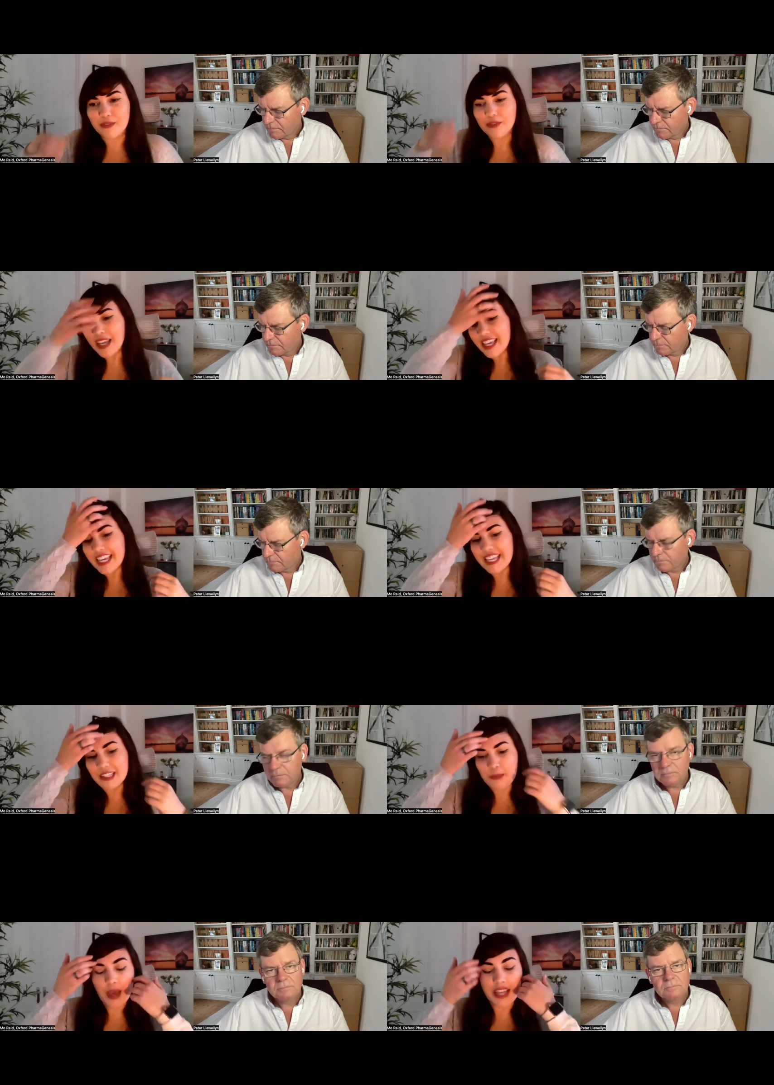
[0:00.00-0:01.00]
Speaker 1: of,
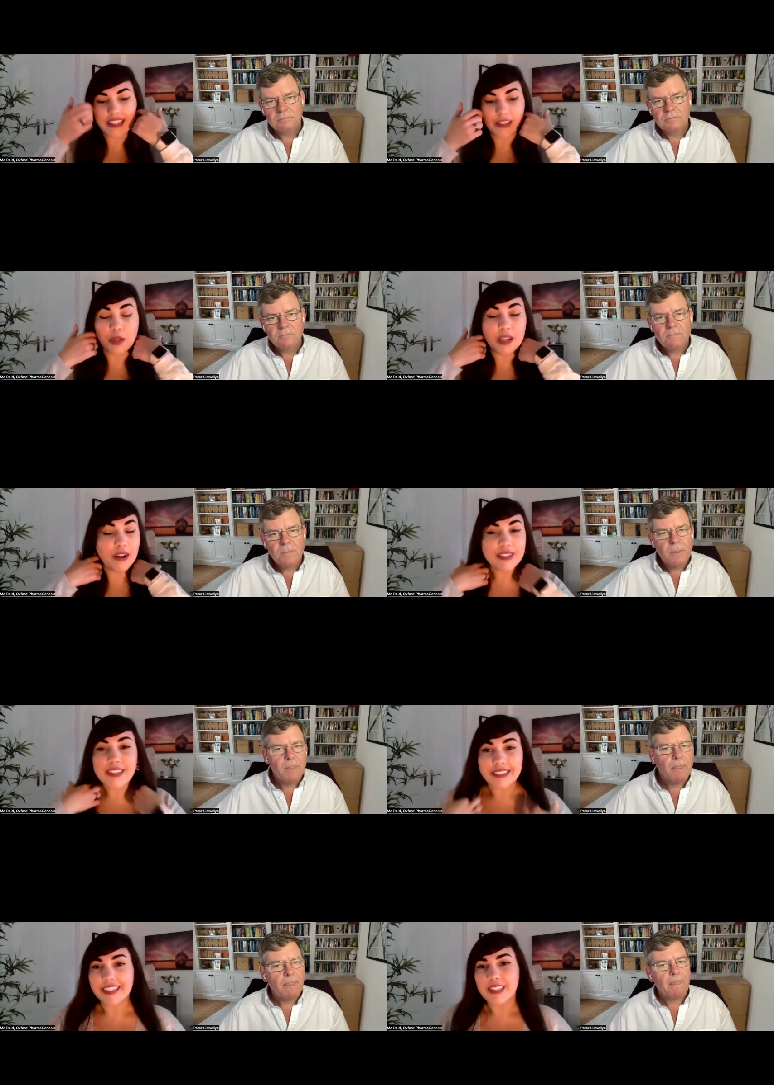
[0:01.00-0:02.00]
independent we are still
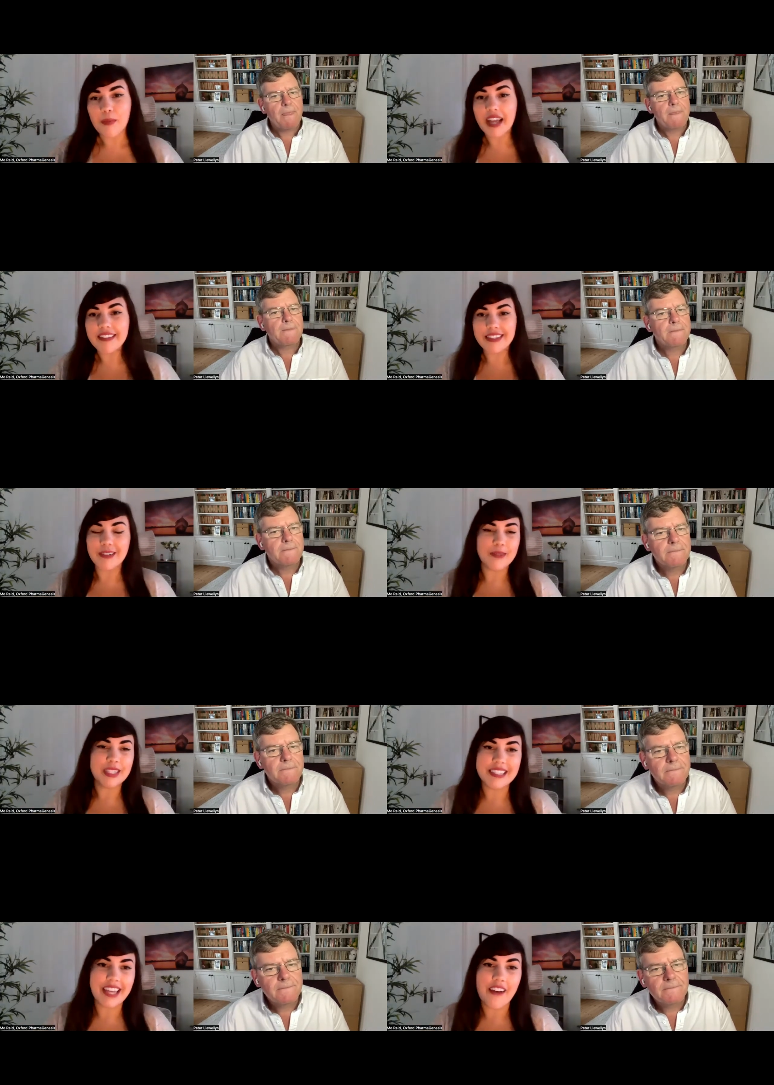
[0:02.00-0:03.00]
independent and we
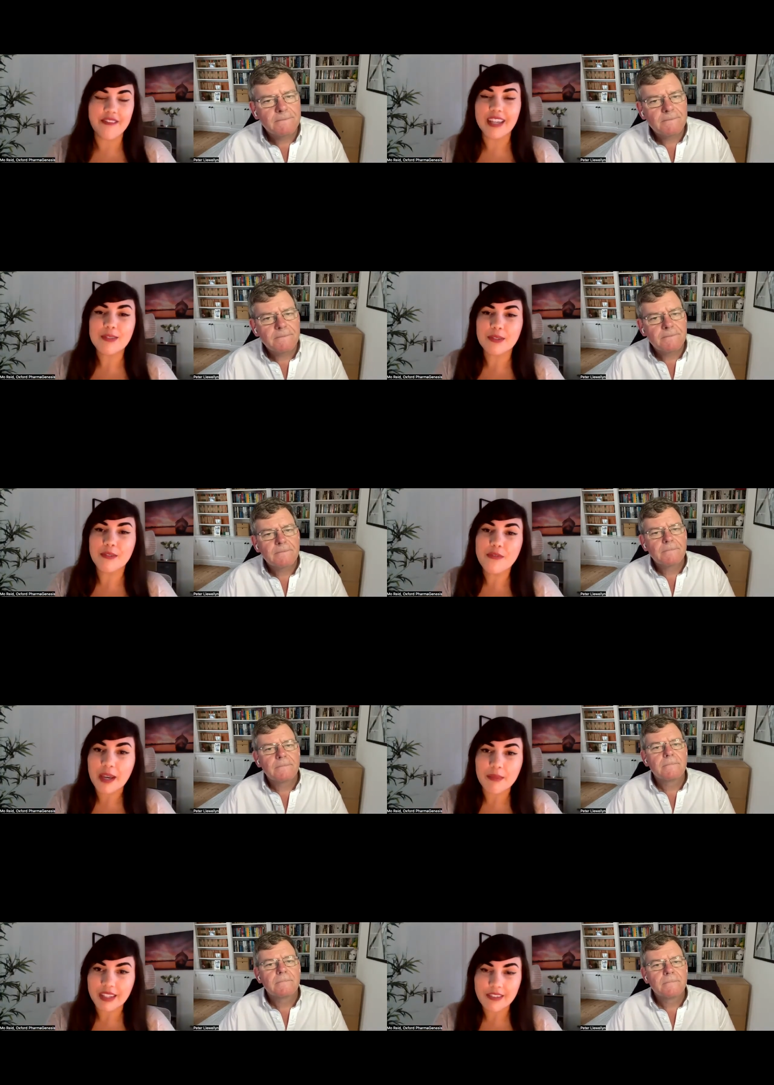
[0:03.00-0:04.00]
still have that sort of
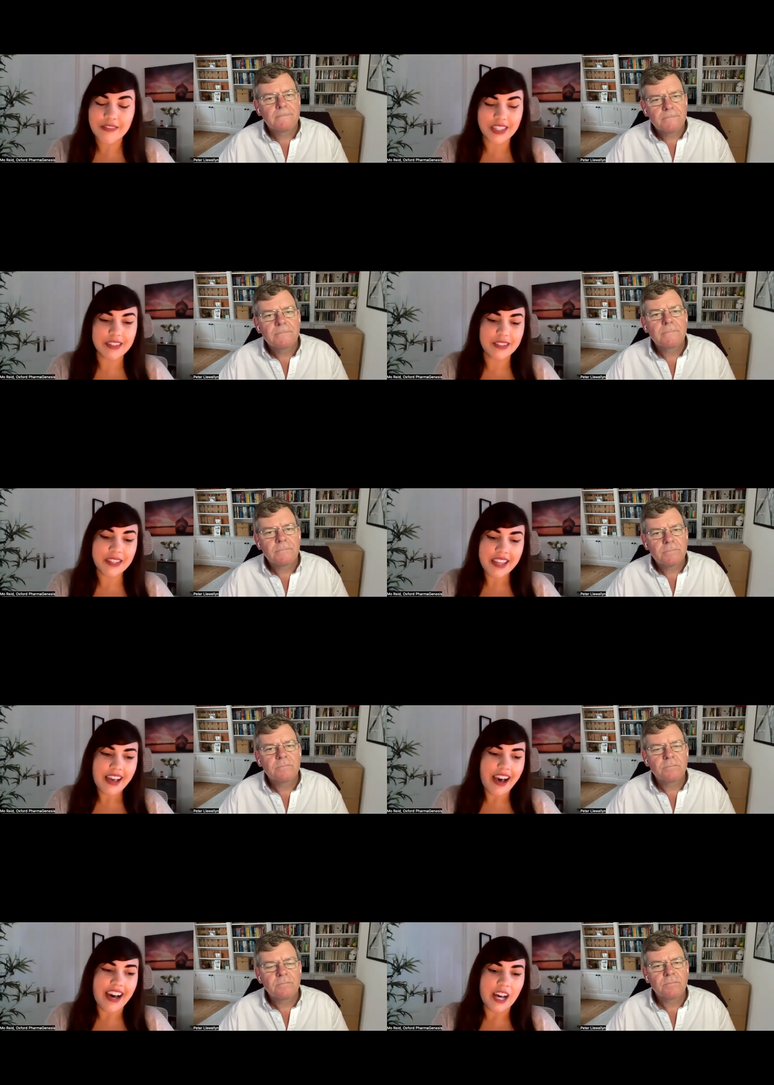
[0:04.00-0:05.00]
family feel
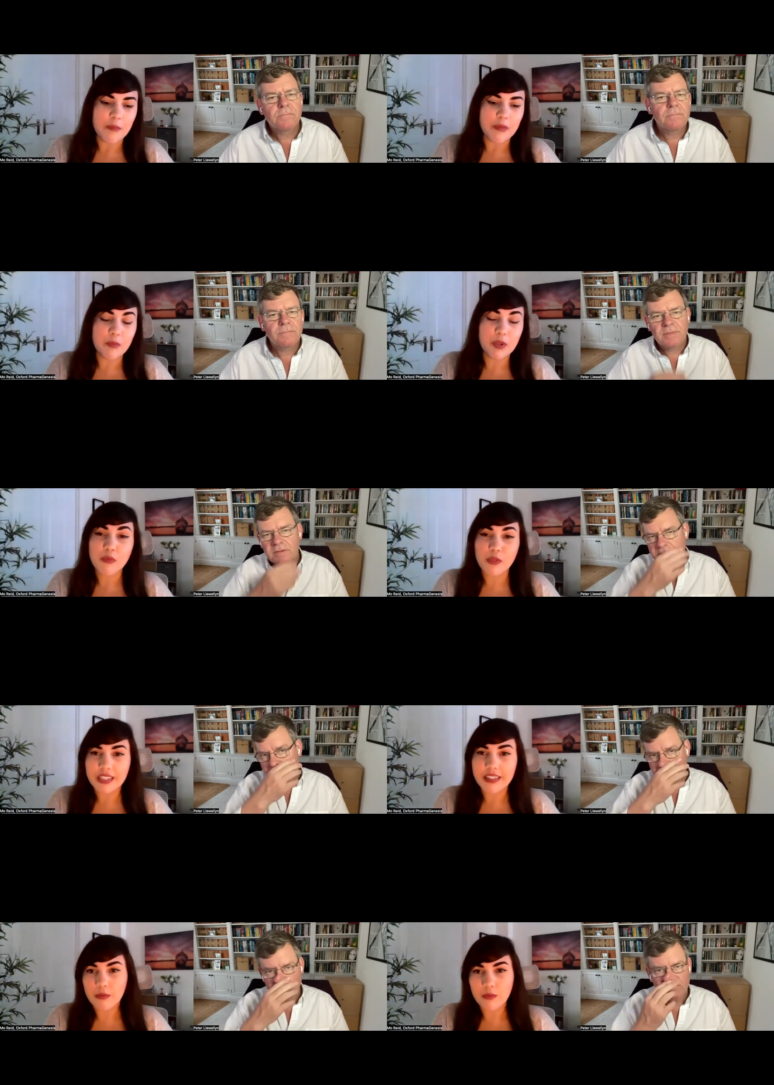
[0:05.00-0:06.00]
um, and we
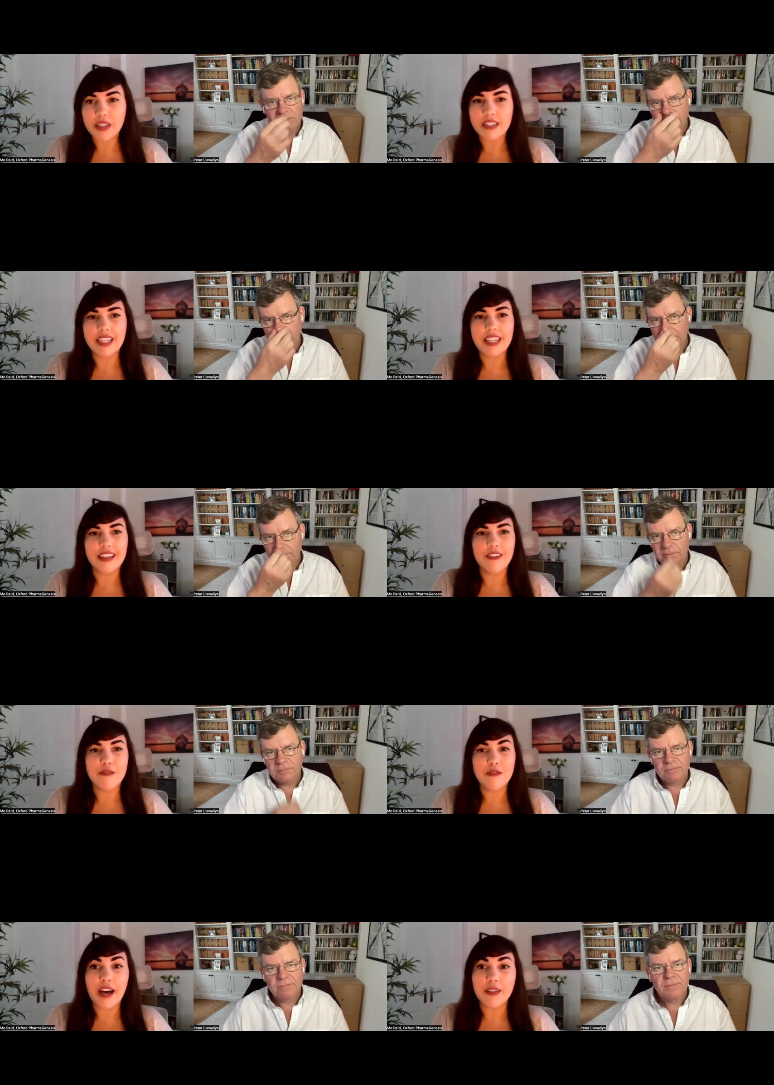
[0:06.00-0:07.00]
really really
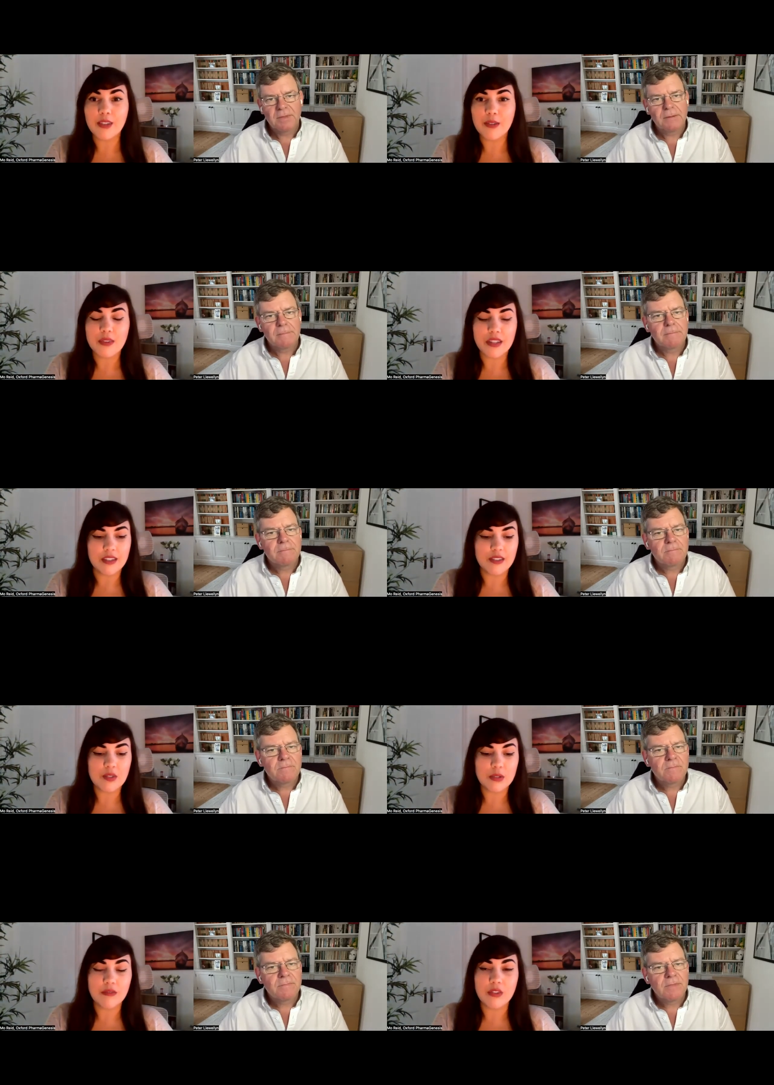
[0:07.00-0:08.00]
value the sort
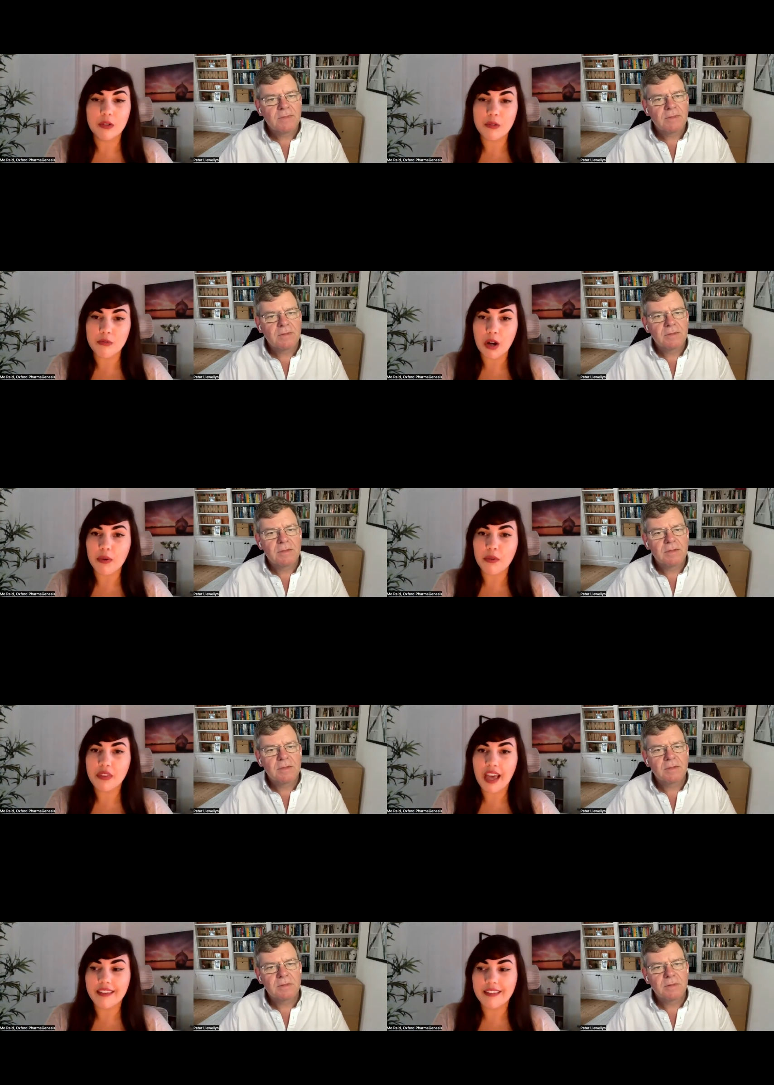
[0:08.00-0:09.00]
of the growth
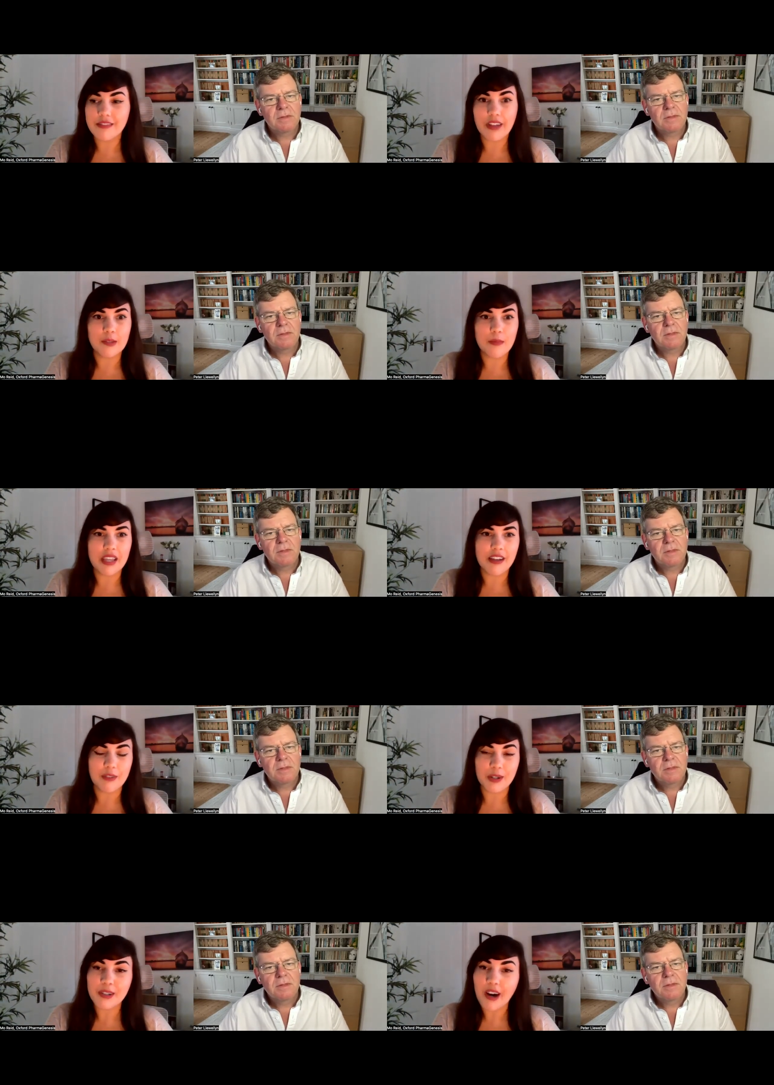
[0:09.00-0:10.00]
and development of
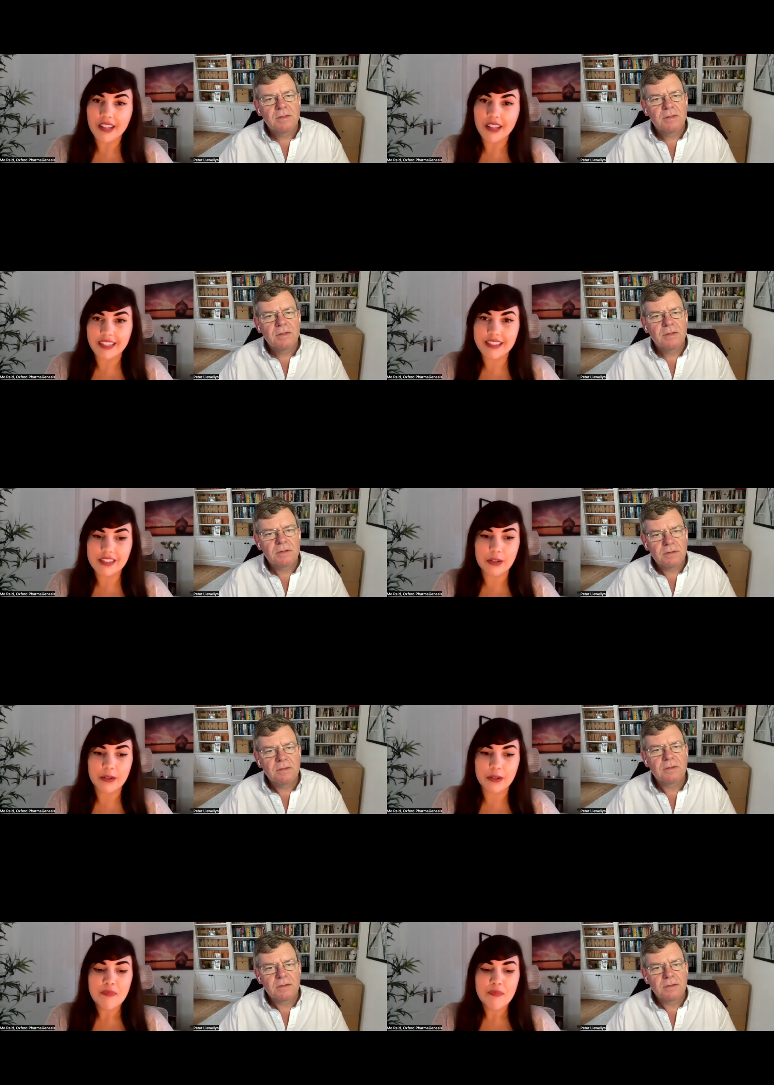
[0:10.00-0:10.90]
our colleagues so